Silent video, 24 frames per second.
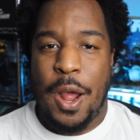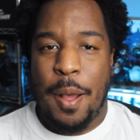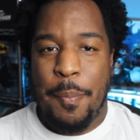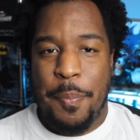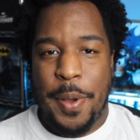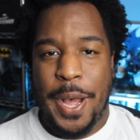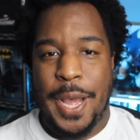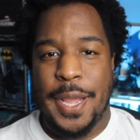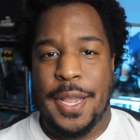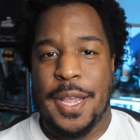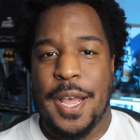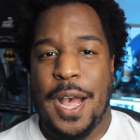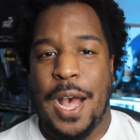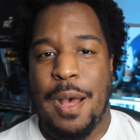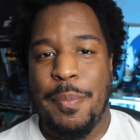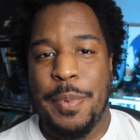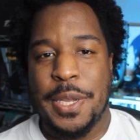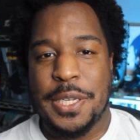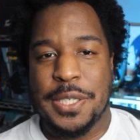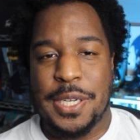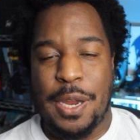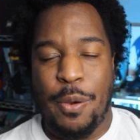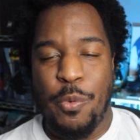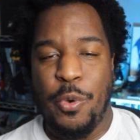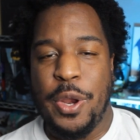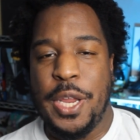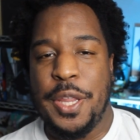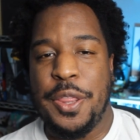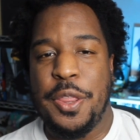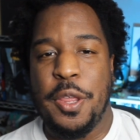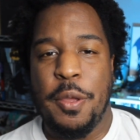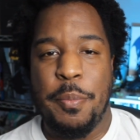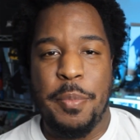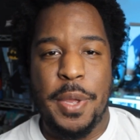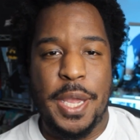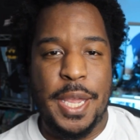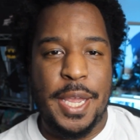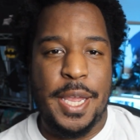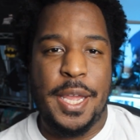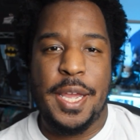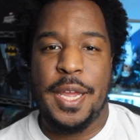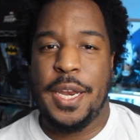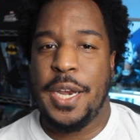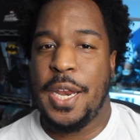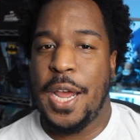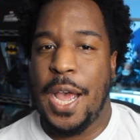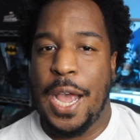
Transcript: I buy comics, I read them, and